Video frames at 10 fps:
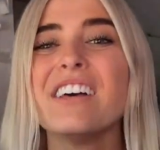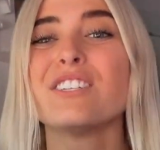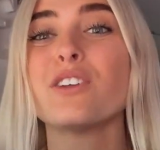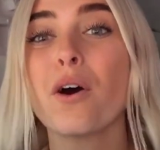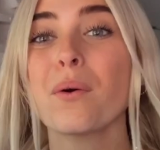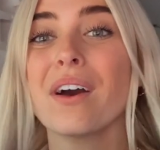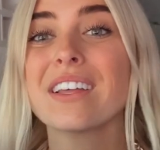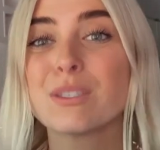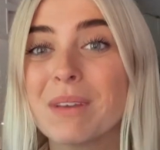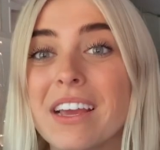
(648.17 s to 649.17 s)
so
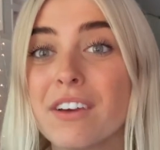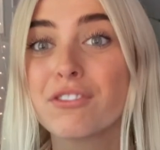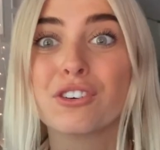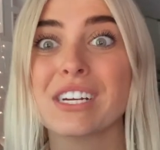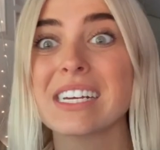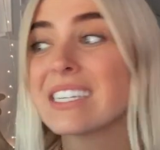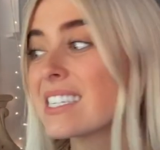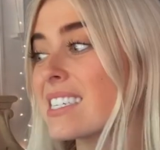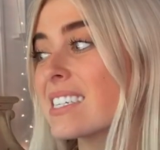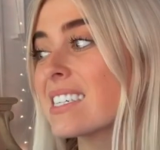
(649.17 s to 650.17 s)
speaking of
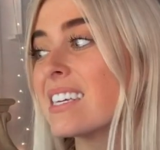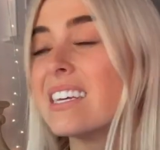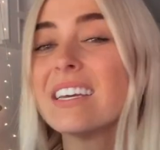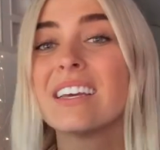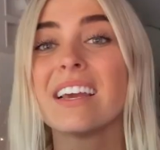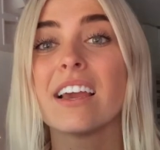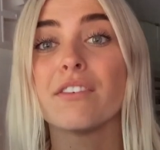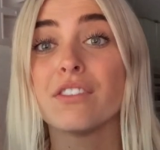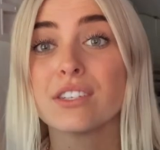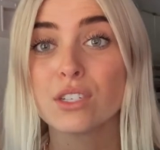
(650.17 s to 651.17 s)
Greece,
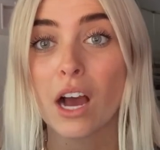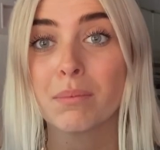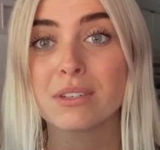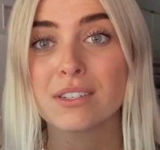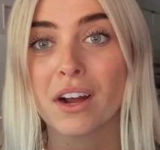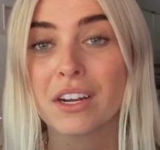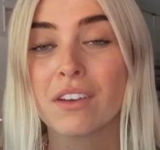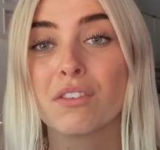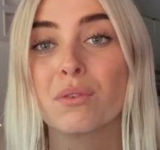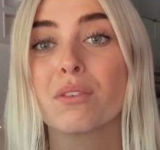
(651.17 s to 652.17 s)
if this top does not
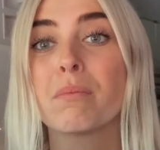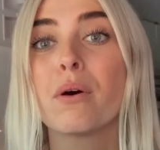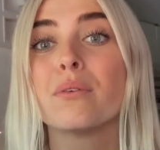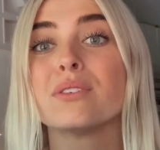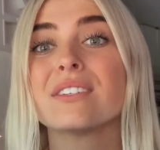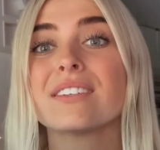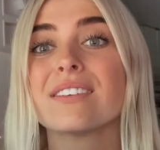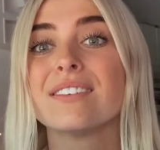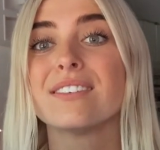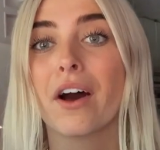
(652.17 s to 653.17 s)
give you the most
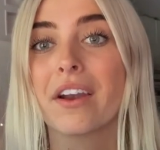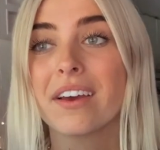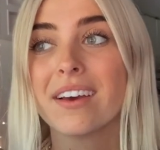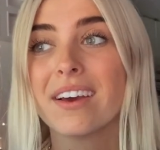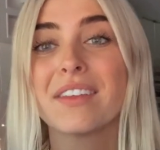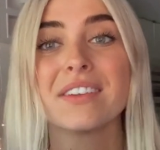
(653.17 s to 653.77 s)
Donna and the